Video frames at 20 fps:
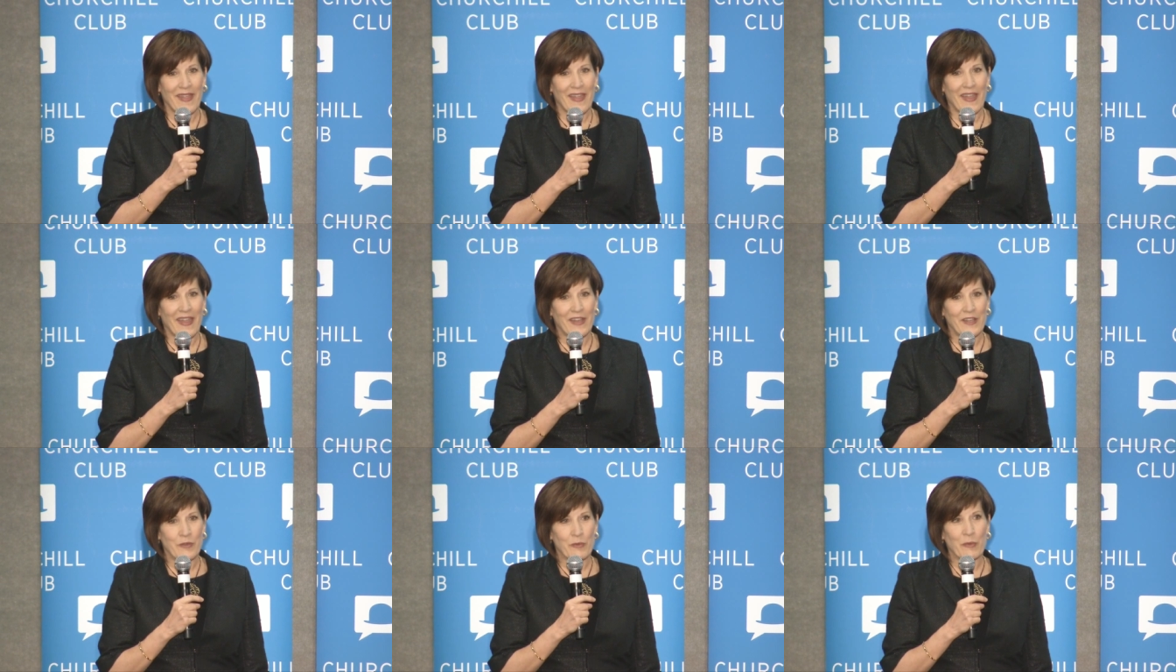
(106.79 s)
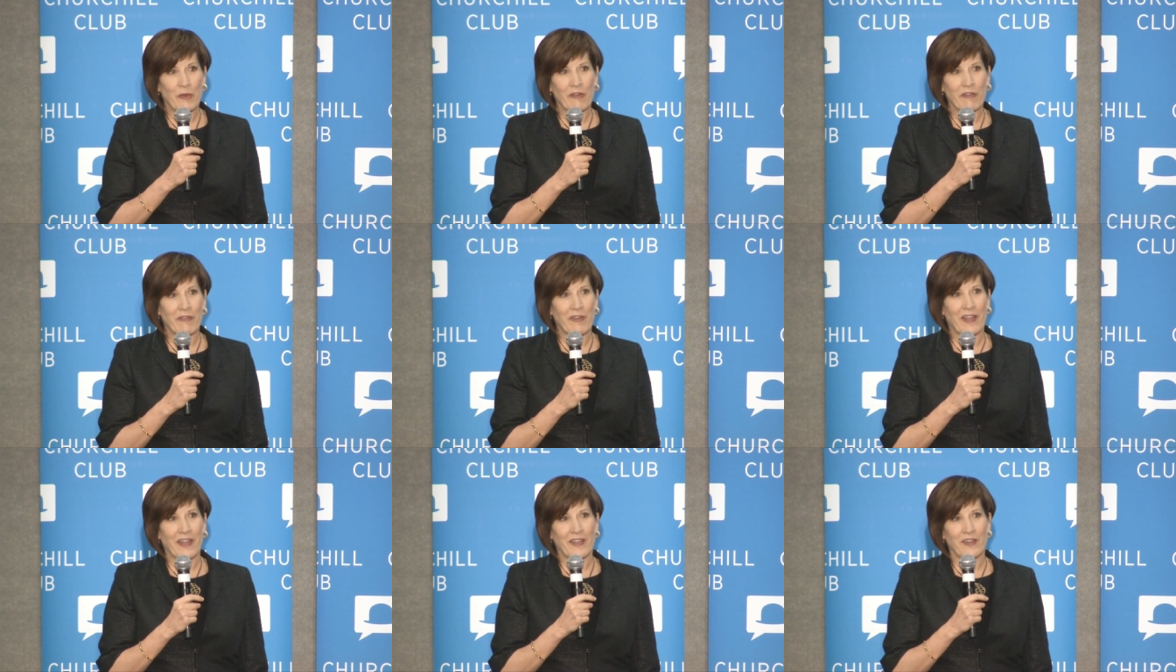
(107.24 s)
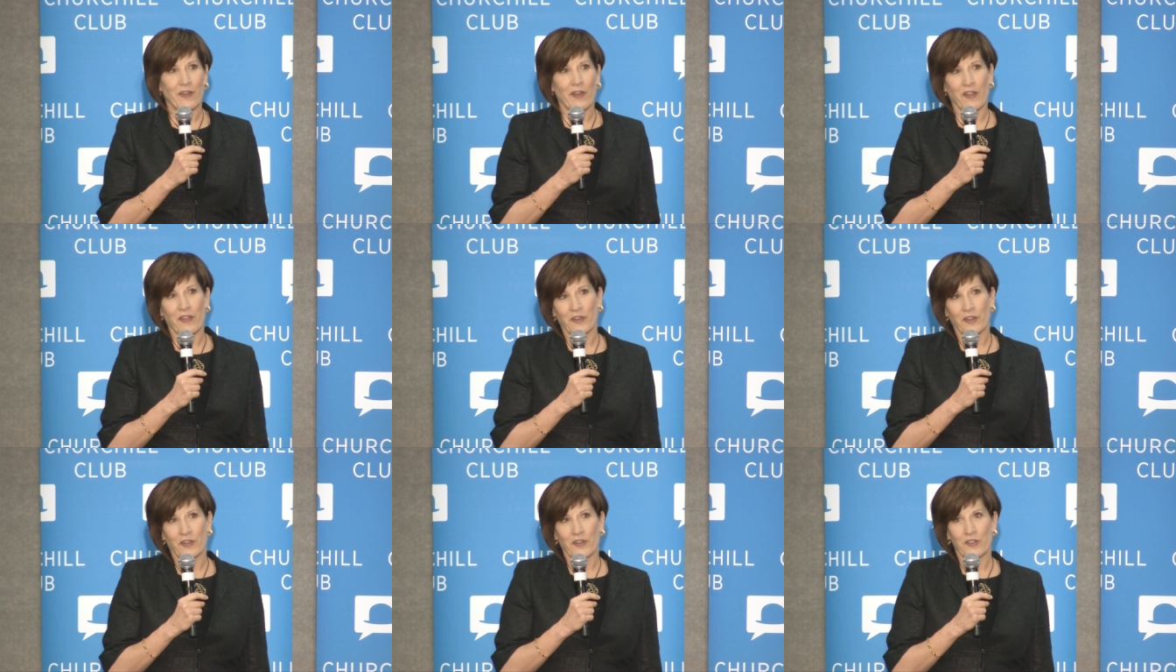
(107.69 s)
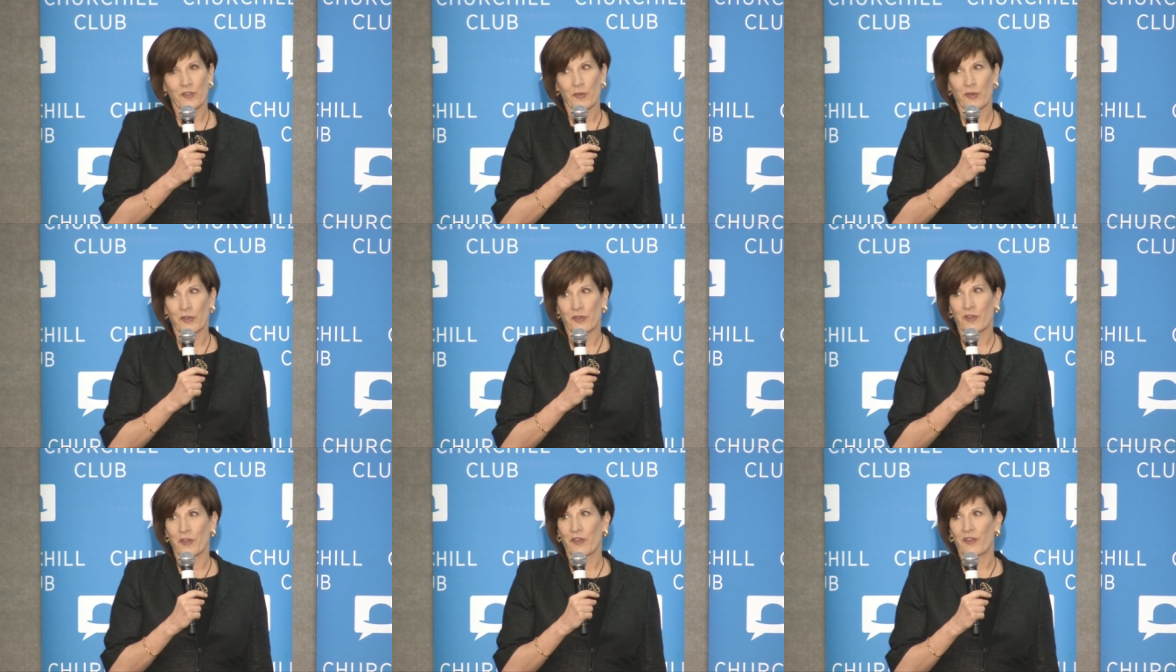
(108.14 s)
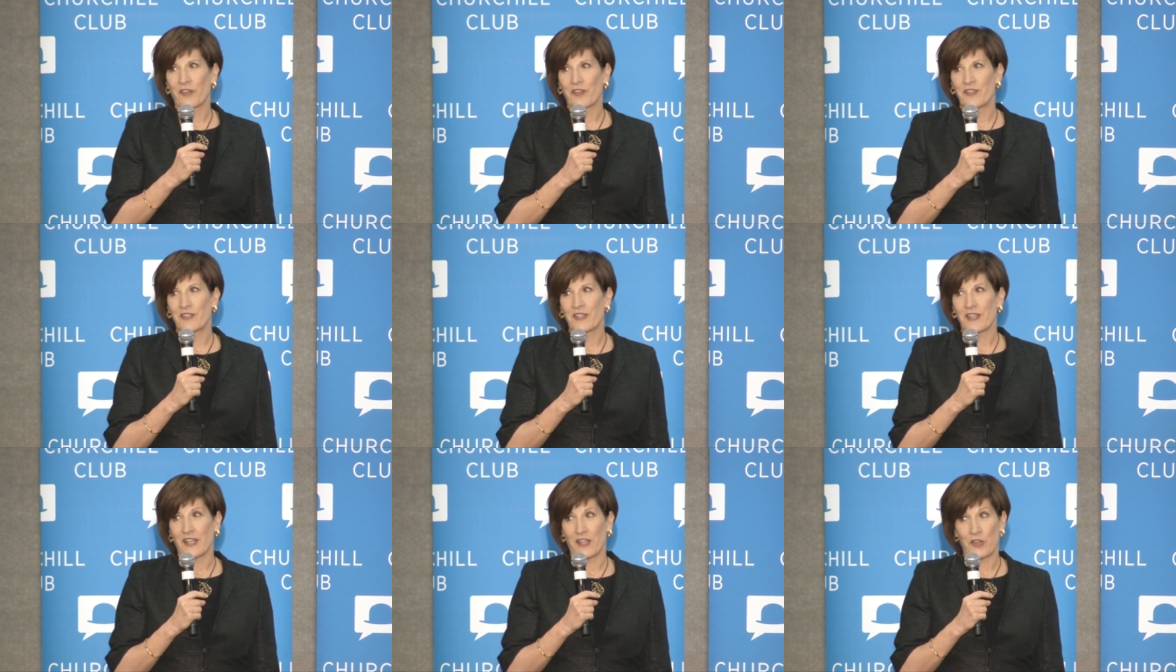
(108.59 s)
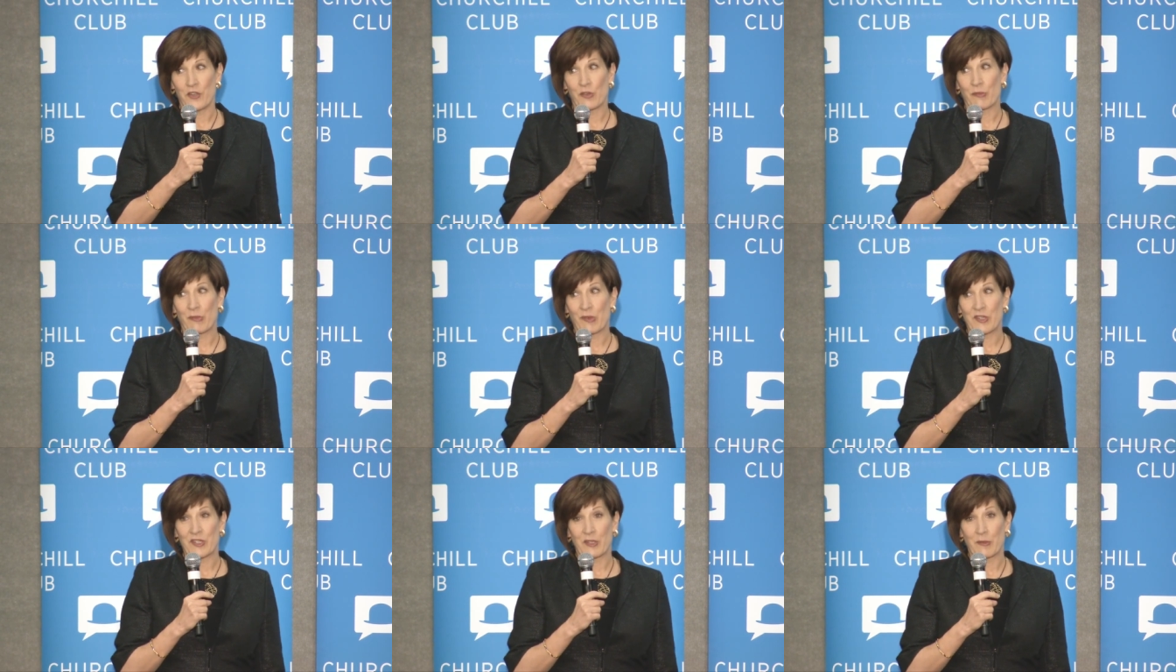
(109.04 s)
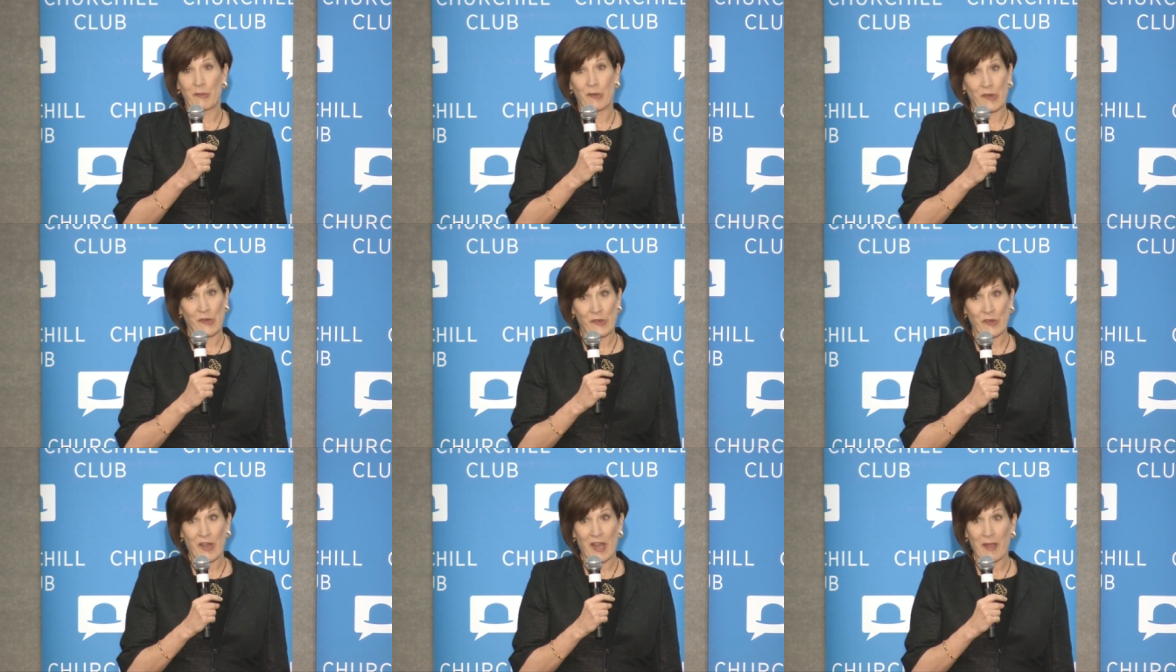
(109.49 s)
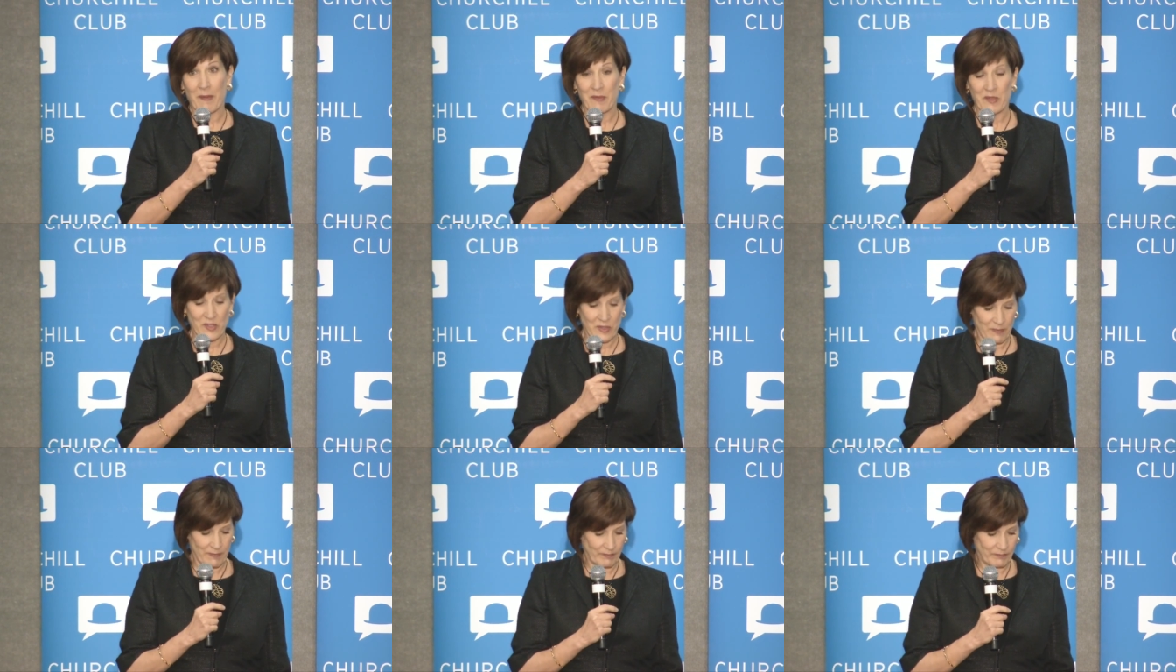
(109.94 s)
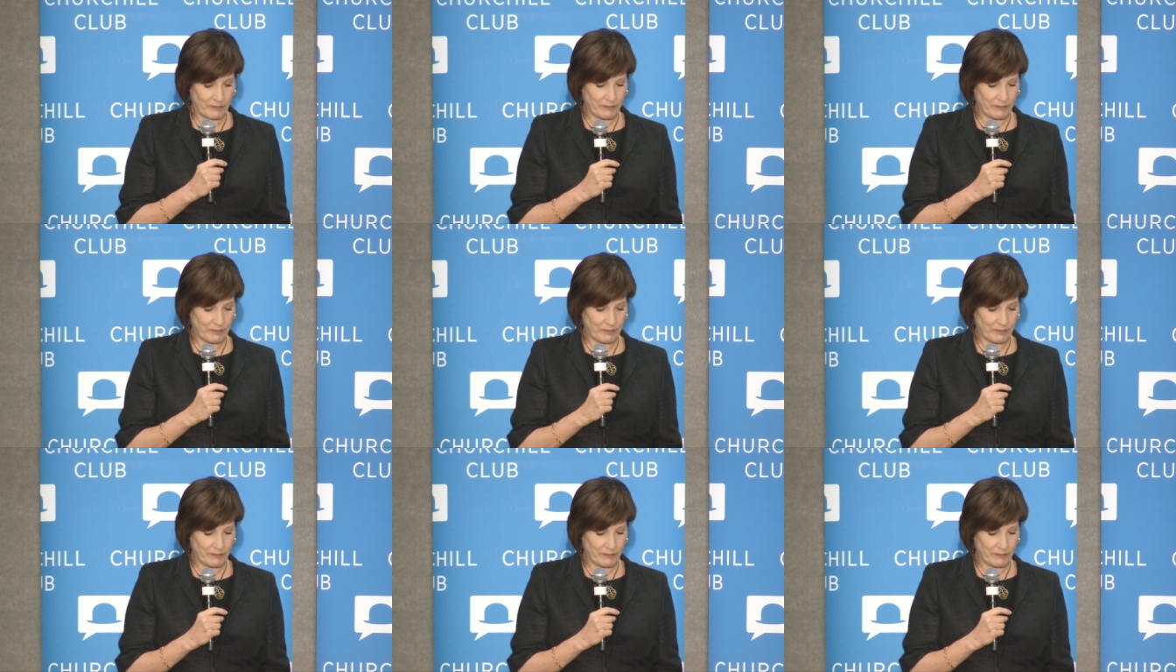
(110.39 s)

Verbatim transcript: and you will find other Twitter codes in your printed programs.